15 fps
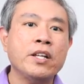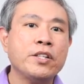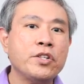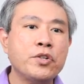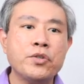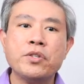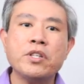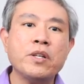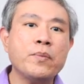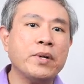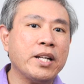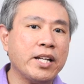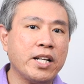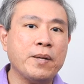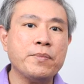Usually
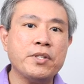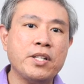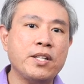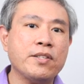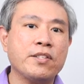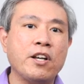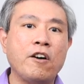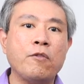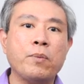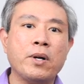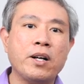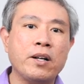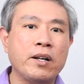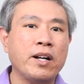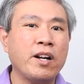when it comes to these
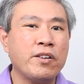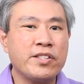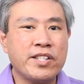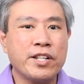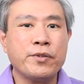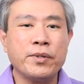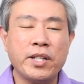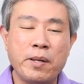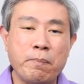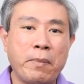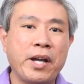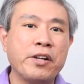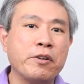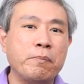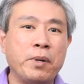software are generally
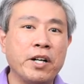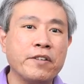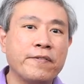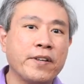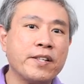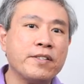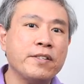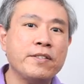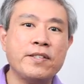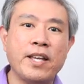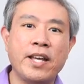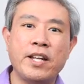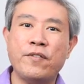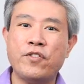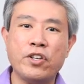minor bug fixes.
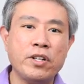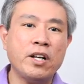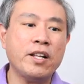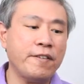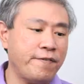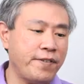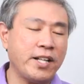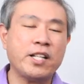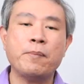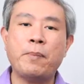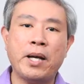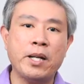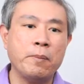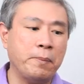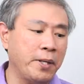And if you're not affected
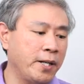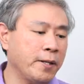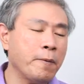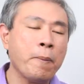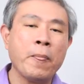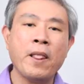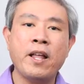by the bug,